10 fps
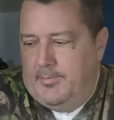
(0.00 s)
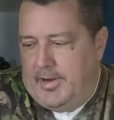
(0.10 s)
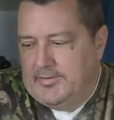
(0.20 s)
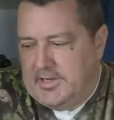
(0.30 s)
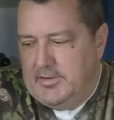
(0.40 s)

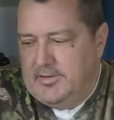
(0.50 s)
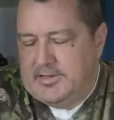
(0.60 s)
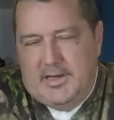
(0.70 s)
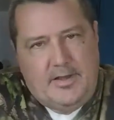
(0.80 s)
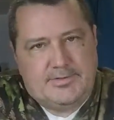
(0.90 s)
But I'll tell you that
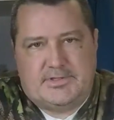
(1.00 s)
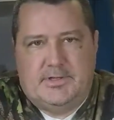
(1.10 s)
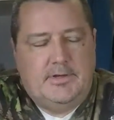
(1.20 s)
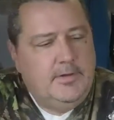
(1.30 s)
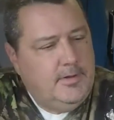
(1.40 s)
the
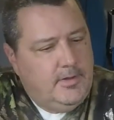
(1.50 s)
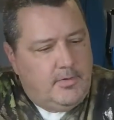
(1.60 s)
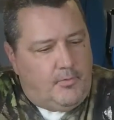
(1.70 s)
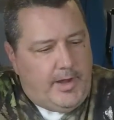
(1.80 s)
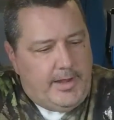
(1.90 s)
Nelson
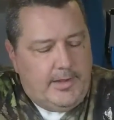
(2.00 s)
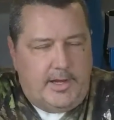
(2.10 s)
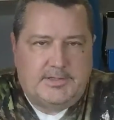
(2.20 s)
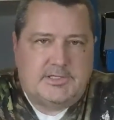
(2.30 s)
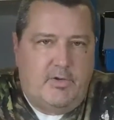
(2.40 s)
ran
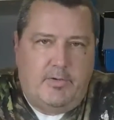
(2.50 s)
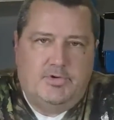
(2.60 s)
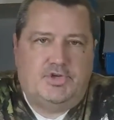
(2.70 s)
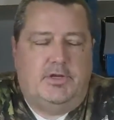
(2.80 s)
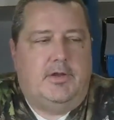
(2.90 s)
like a sewing
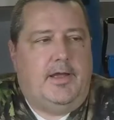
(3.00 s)
machine.